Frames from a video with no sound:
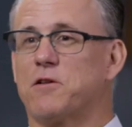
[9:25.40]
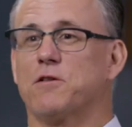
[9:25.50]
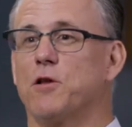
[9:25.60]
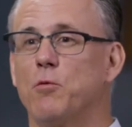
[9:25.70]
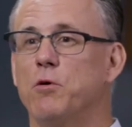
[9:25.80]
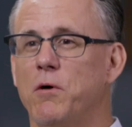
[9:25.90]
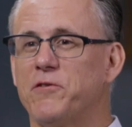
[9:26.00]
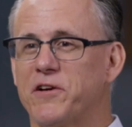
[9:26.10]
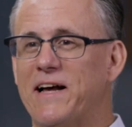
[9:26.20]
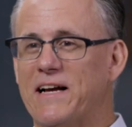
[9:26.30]
a global
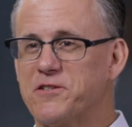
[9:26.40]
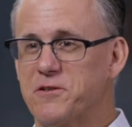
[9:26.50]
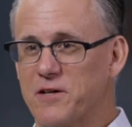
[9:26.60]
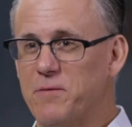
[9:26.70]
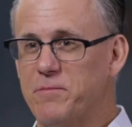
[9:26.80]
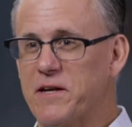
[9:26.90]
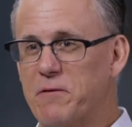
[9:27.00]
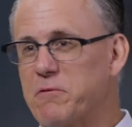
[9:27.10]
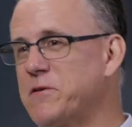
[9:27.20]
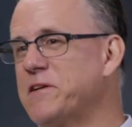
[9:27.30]
multinational
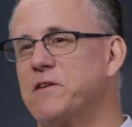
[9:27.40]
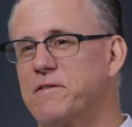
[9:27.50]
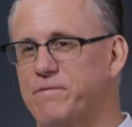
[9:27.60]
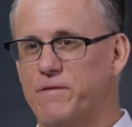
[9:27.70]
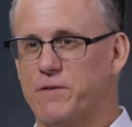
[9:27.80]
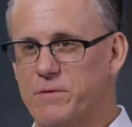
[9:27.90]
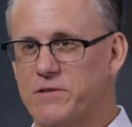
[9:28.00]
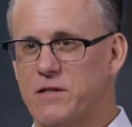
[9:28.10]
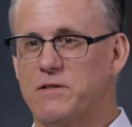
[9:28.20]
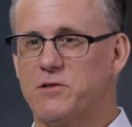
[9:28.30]
company where nearly
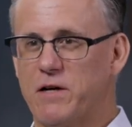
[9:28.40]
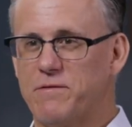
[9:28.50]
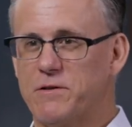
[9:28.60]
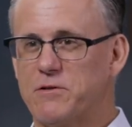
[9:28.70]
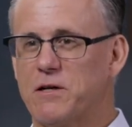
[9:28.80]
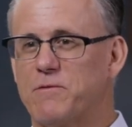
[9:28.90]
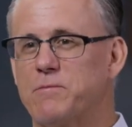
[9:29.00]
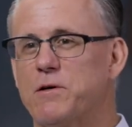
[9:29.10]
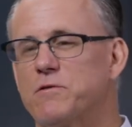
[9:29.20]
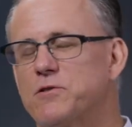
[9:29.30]
50% of its revenues come
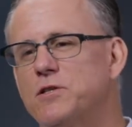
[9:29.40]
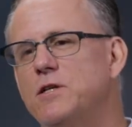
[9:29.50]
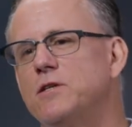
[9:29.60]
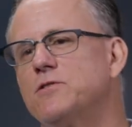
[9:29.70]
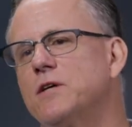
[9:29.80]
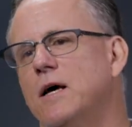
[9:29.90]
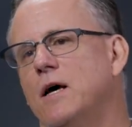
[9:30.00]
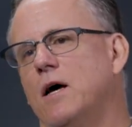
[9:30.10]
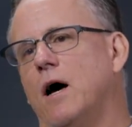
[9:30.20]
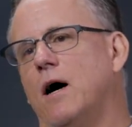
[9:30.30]
from overseas,
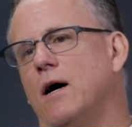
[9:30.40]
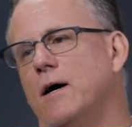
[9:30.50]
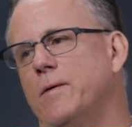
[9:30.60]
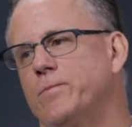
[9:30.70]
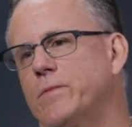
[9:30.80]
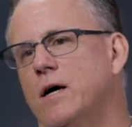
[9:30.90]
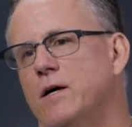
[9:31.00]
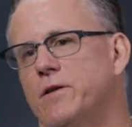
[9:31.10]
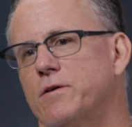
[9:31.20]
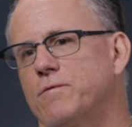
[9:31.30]
um,
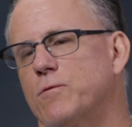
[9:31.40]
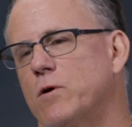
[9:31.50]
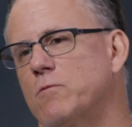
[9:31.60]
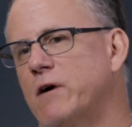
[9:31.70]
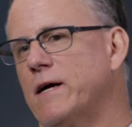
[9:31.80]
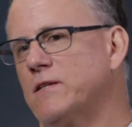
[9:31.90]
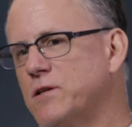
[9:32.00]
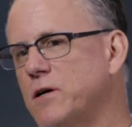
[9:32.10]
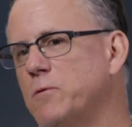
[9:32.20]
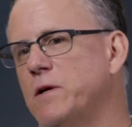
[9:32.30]
uh, therefore, right?
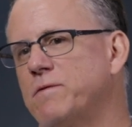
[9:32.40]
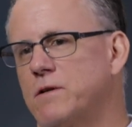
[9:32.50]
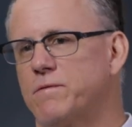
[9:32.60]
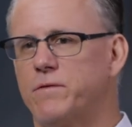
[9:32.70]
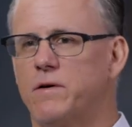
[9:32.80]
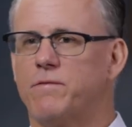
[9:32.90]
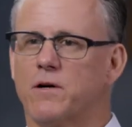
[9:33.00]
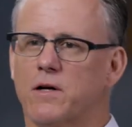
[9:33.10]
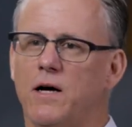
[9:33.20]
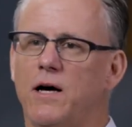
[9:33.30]
So even if, if
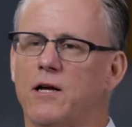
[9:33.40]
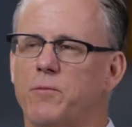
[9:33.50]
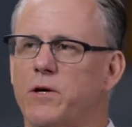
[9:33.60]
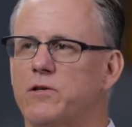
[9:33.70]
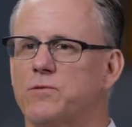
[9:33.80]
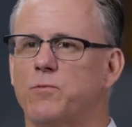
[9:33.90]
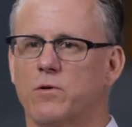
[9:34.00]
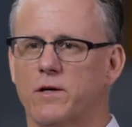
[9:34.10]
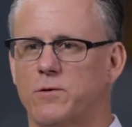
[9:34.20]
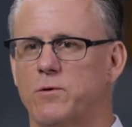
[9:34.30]
our economy is more like